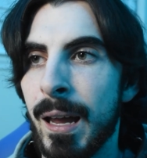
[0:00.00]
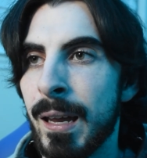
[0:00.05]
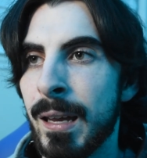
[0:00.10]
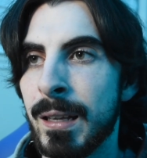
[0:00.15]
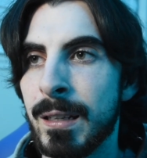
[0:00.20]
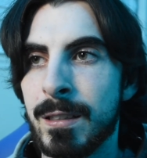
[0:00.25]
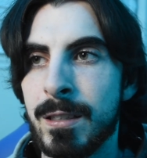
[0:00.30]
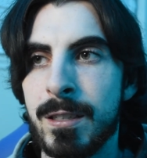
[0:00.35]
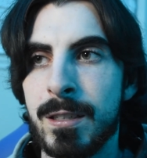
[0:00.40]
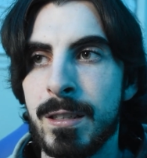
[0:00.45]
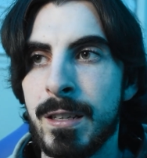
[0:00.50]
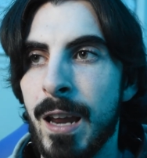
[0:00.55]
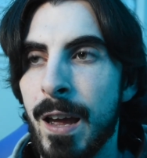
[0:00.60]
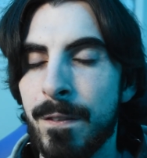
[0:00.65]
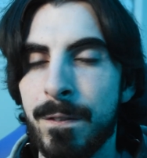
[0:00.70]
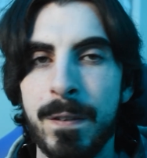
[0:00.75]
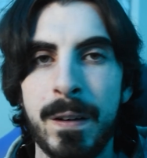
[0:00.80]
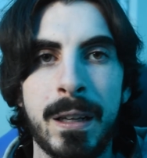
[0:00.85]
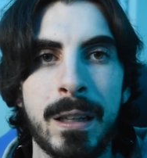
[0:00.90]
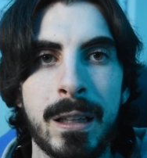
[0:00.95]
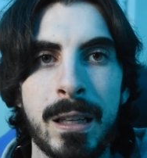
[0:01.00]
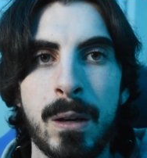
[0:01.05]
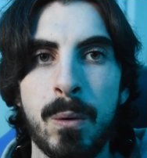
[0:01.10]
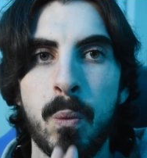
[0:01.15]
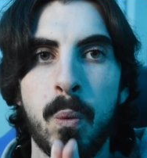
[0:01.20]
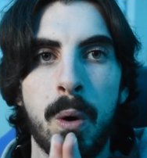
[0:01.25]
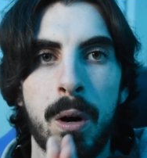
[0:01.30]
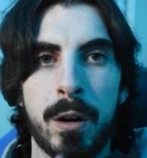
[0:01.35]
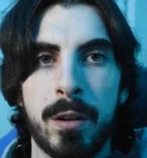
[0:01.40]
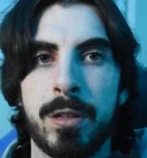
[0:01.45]
It's definitely
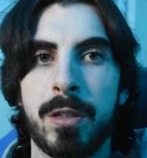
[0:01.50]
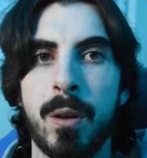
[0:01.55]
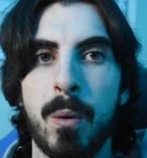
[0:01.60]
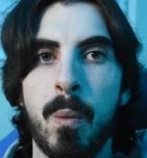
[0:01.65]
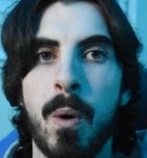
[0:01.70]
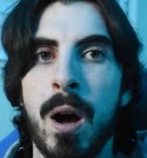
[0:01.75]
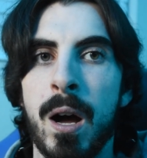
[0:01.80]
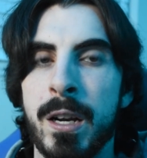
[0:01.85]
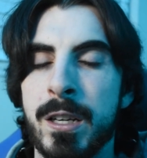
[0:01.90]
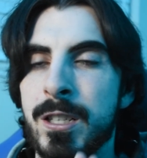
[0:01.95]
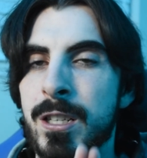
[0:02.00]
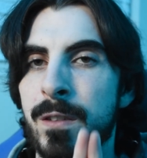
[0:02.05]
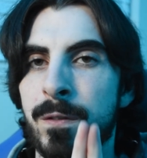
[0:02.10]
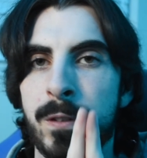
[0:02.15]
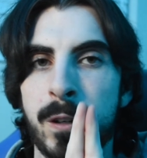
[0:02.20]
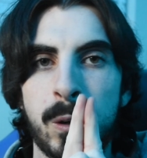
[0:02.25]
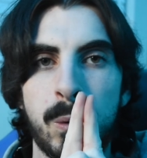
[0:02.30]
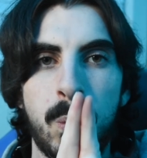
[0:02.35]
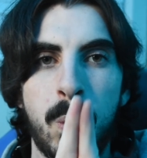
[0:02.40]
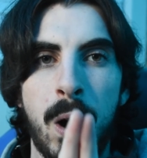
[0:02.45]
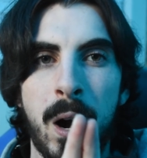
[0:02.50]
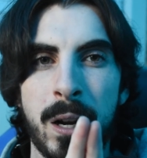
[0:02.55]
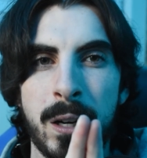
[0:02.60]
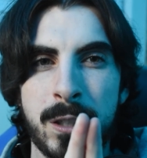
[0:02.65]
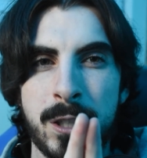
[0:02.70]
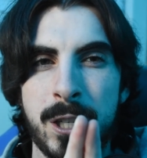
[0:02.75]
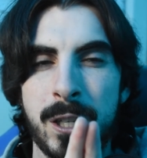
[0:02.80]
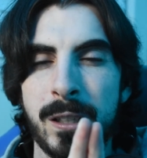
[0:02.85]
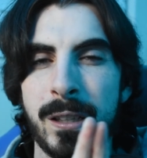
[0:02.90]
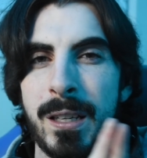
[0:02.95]
worth the watch if you're
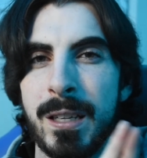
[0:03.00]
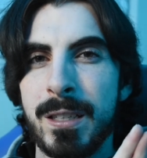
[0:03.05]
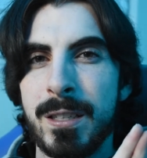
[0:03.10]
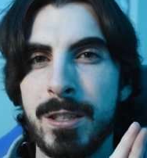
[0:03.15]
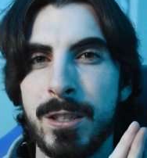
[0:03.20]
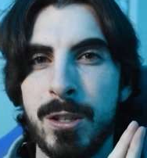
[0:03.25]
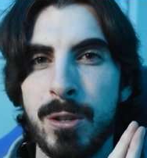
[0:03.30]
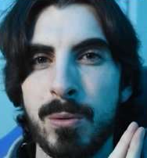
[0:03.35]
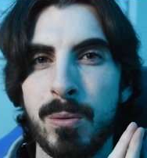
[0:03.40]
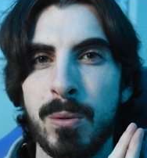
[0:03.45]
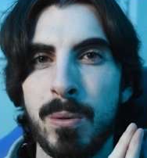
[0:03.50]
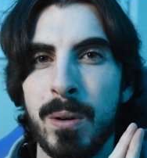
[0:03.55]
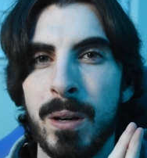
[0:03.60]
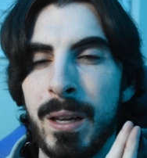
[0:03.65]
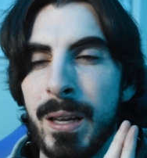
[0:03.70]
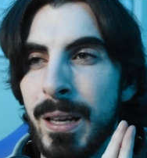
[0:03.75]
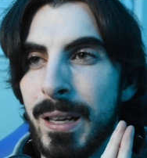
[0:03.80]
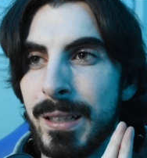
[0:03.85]
watching this to